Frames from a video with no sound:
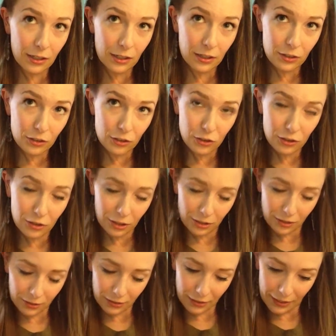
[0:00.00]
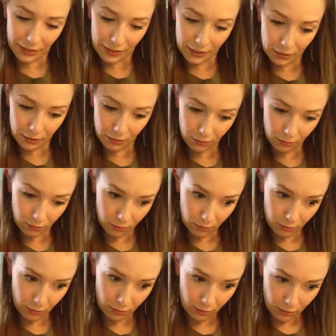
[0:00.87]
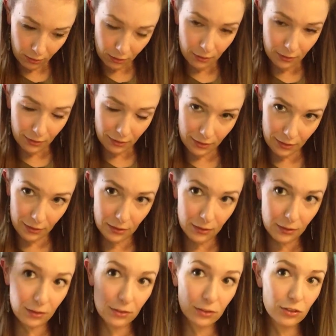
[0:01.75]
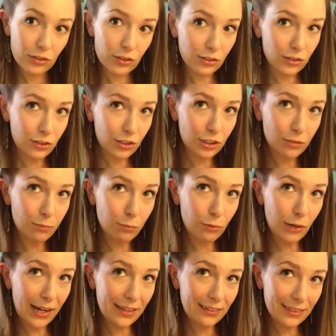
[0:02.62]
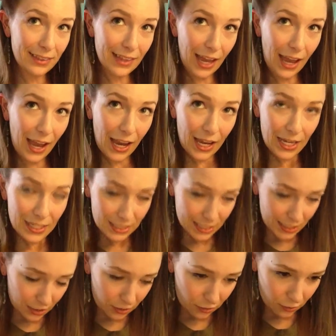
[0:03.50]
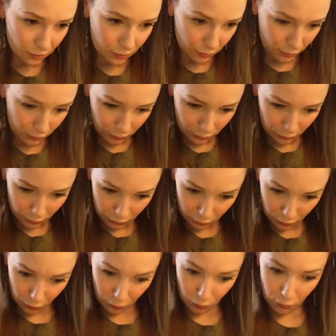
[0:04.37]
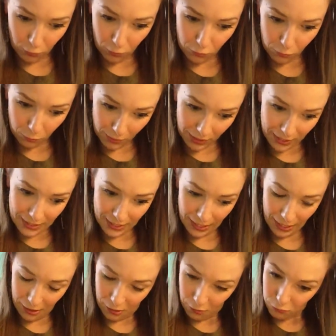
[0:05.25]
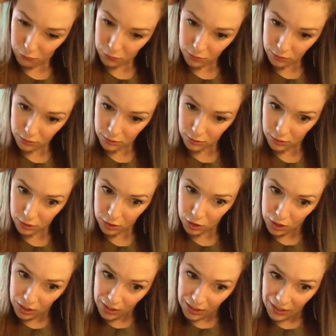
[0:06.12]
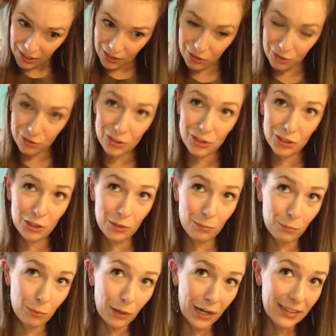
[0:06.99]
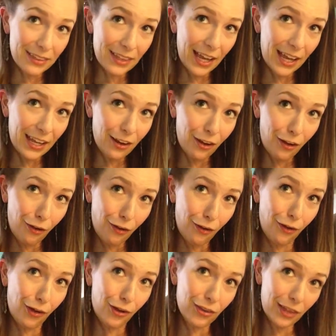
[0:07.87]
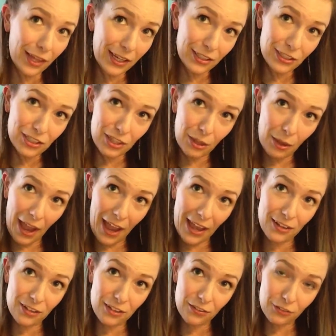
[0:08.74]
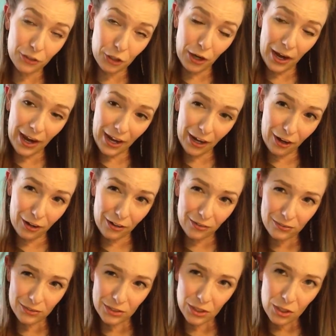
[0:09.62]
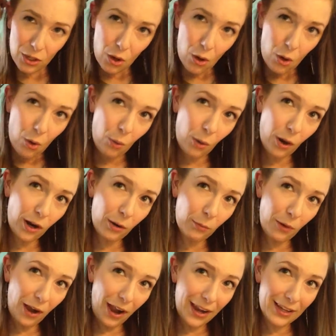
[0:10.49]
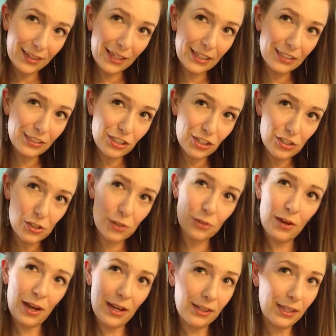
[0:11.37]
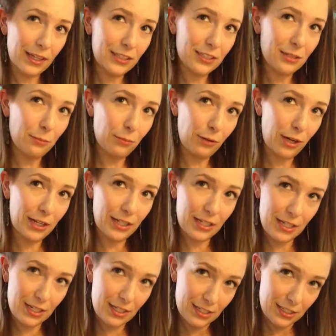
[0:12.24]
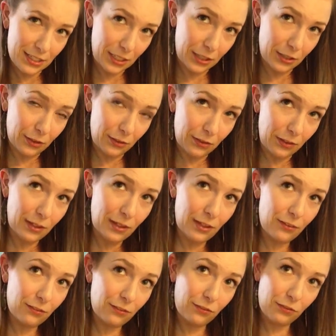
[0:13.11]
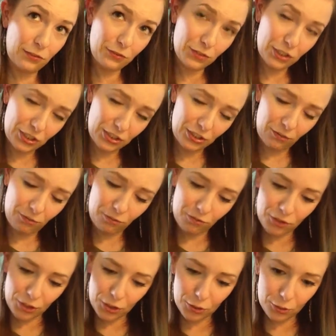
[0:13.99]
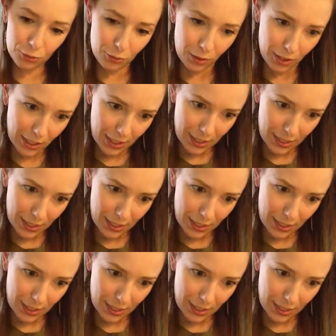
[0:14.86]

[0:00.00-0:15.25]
it should look like. And just braid that all the way down. And so you can braid that like to the end of your hair, or what I like to do, I like to braid it until just a few